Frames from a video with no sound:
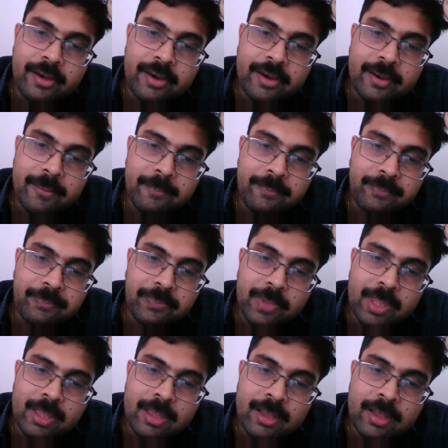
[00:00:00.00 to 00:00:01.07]

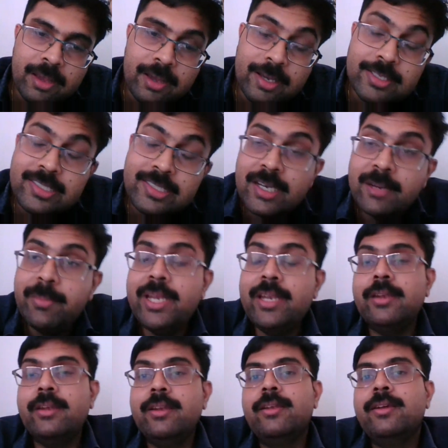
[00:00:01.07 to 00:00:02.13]
a
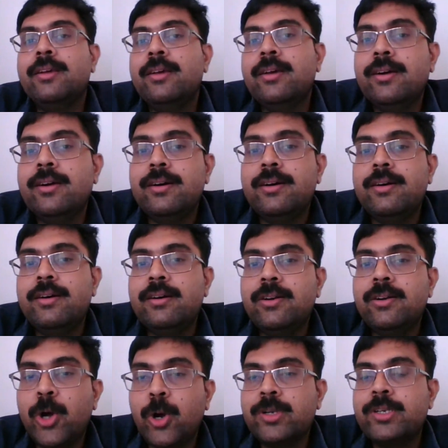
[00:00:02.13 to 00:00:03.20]
German
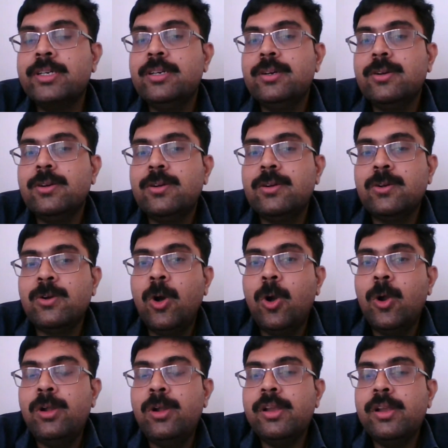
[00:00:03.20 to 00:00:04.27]
doctor
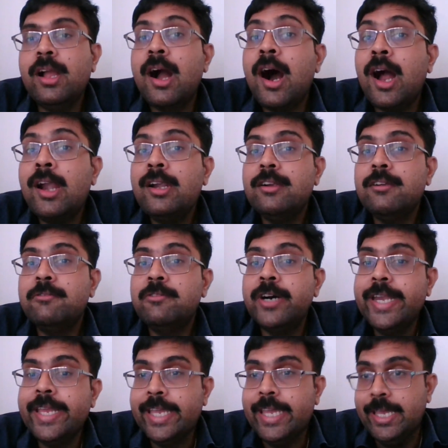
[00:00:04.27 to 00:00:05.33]
called Carl
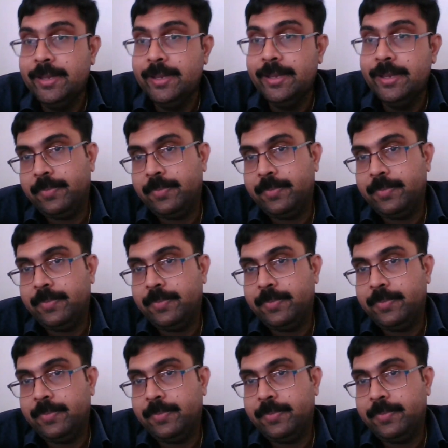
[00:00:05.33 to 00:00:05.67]
Wernicke,